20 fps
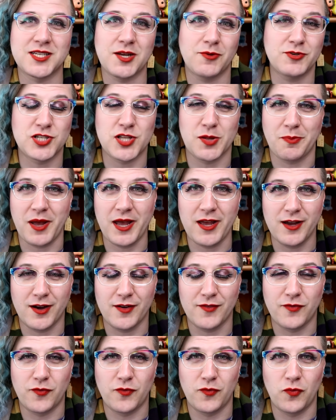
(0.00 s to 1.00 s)
I wish the
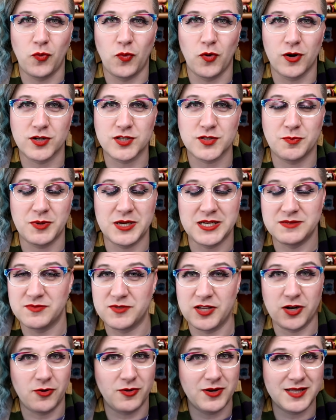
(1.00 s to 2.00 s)
payoff worked, but
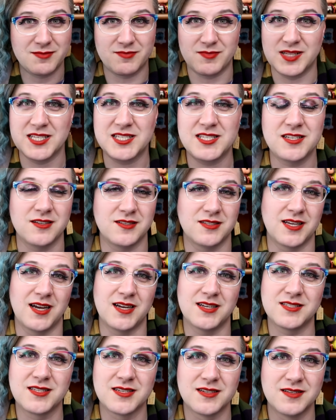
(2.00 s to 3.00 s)
you know what? This still
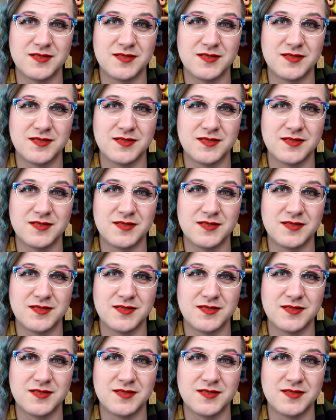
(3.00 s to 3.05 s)
does.